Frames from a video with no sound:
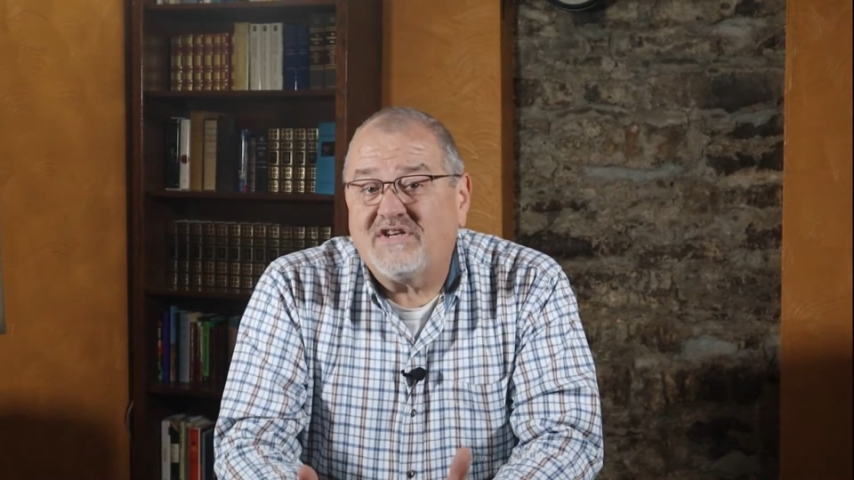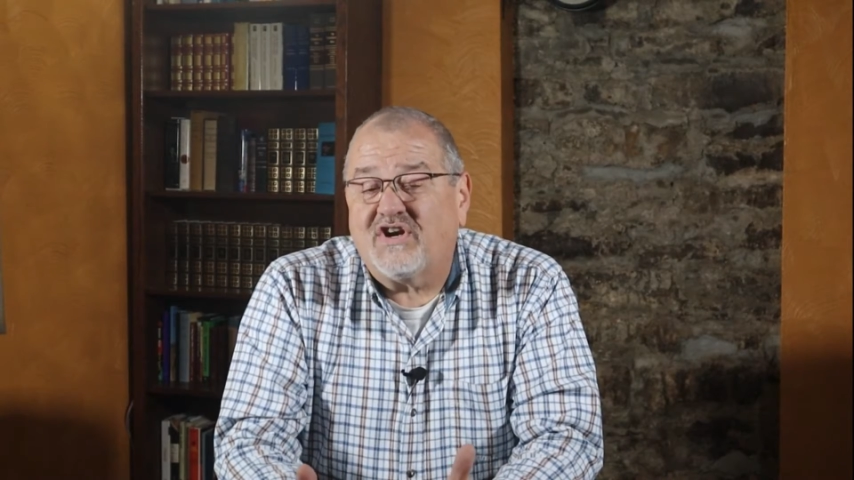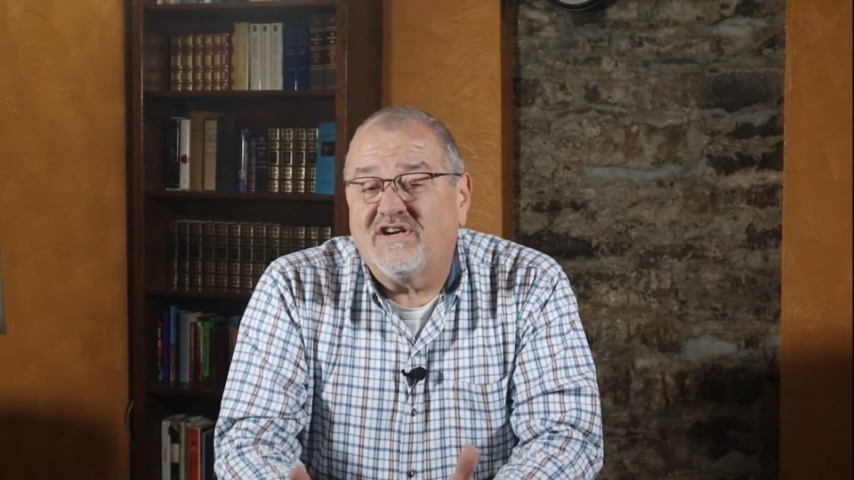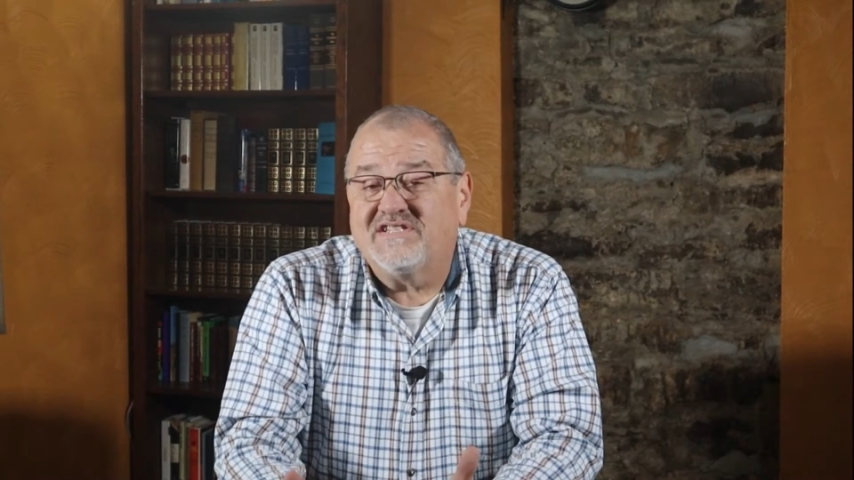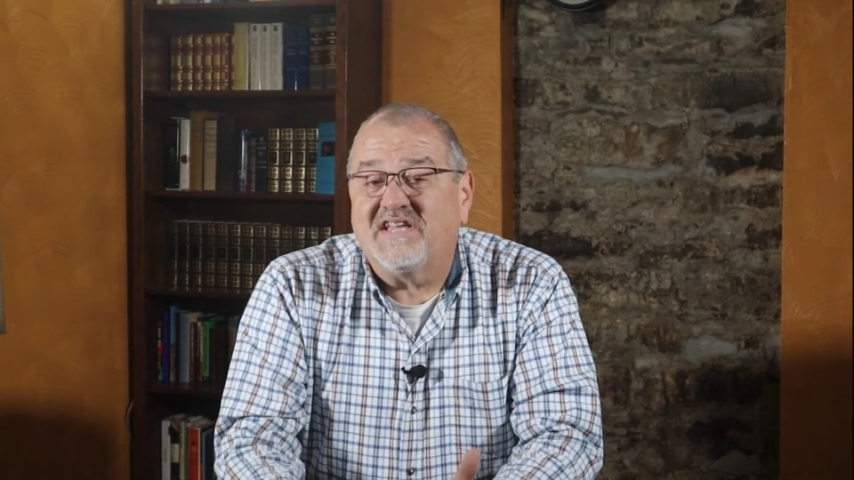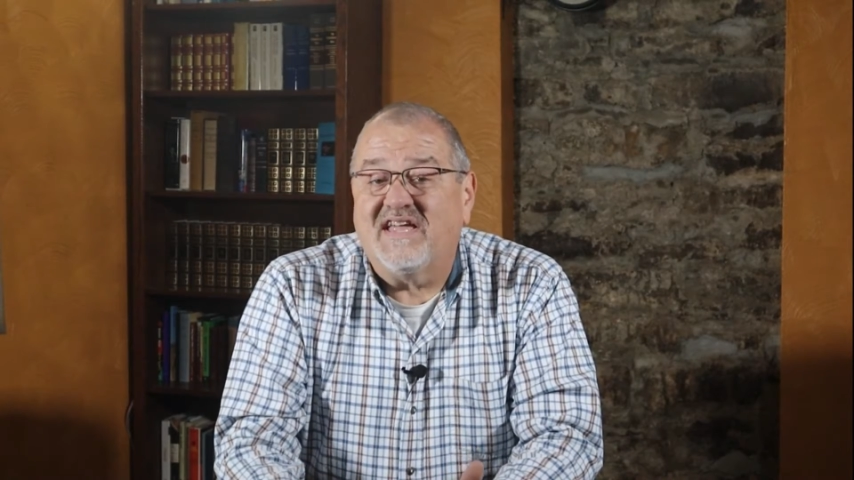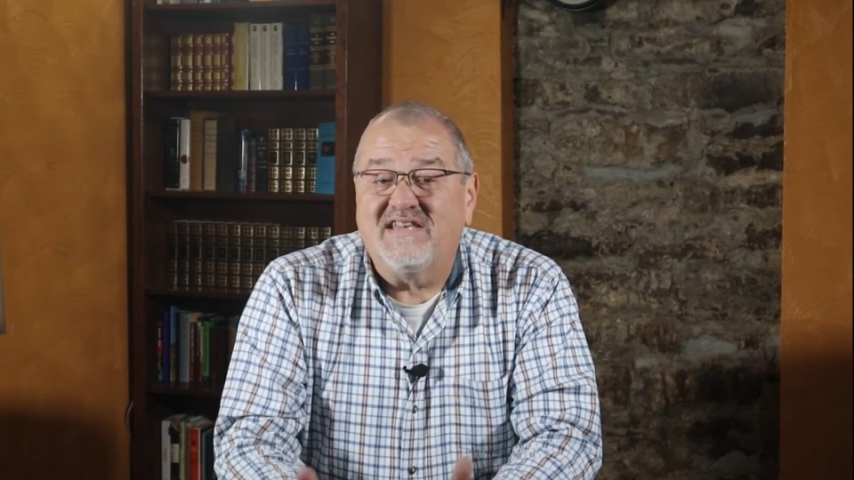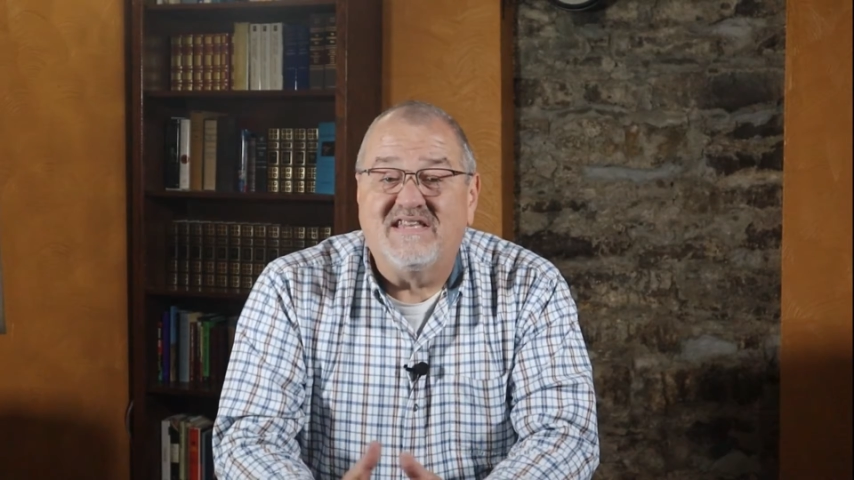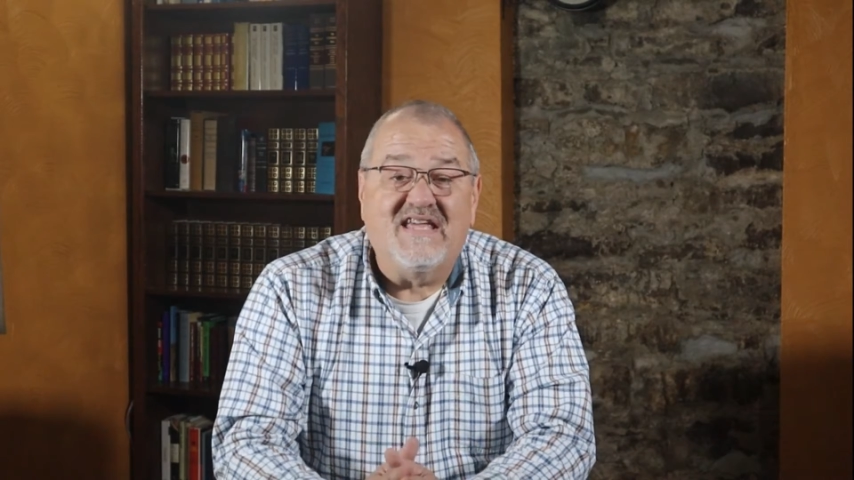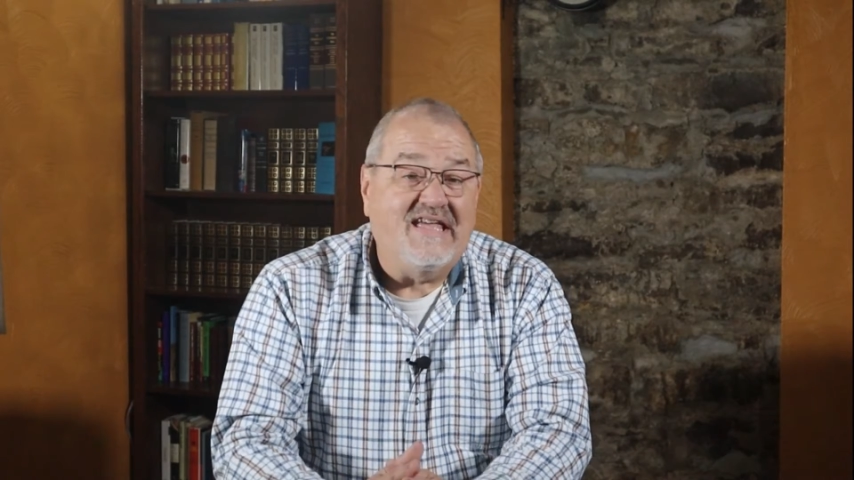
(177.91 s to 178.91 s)

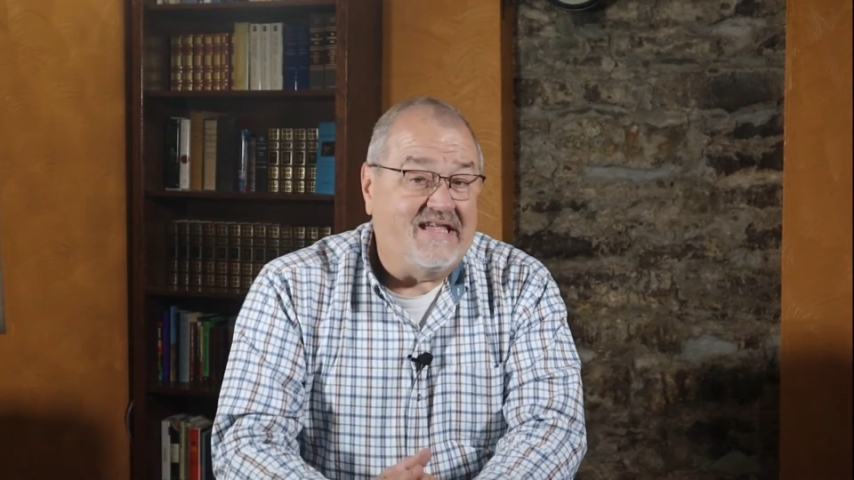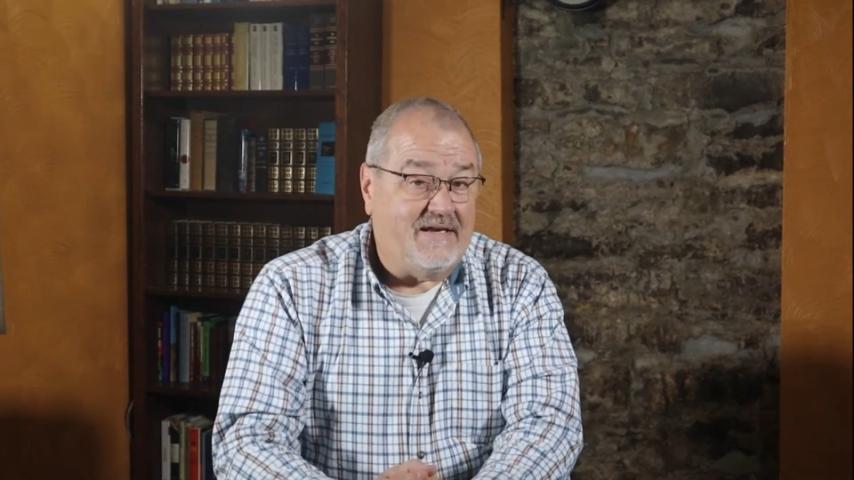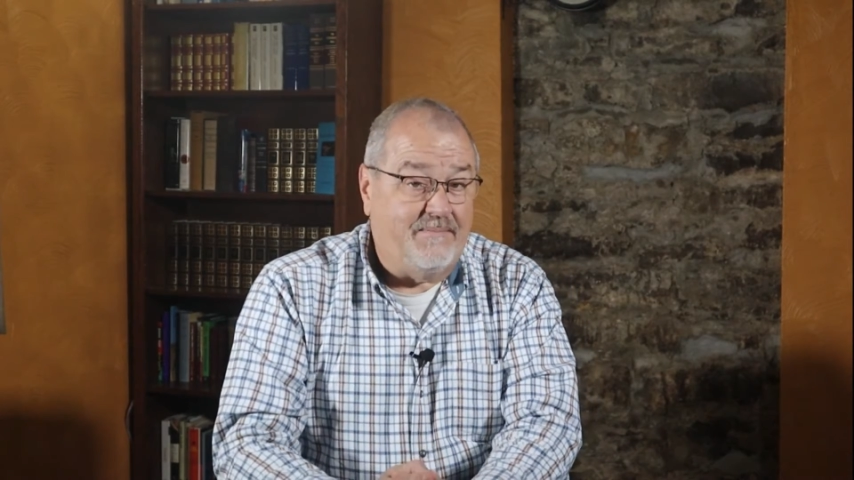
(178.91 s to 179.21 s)
Tarzan did.